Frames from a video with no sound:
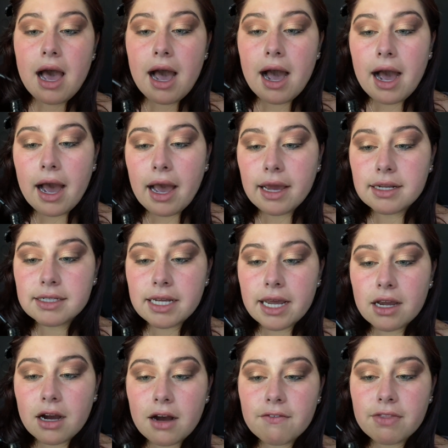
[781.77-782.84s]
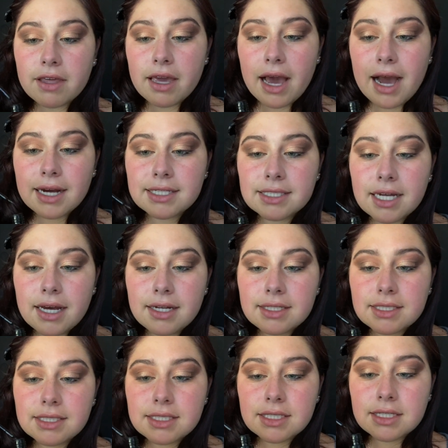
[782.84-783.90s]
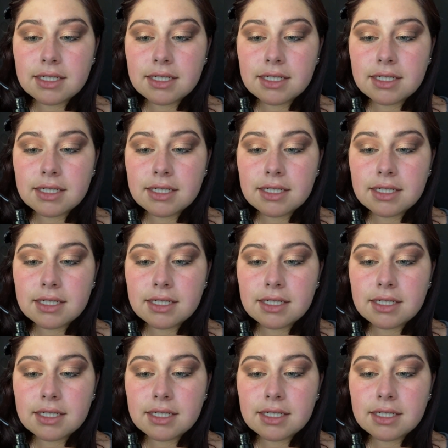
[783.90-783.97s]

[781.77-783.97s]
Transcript: I take off the excess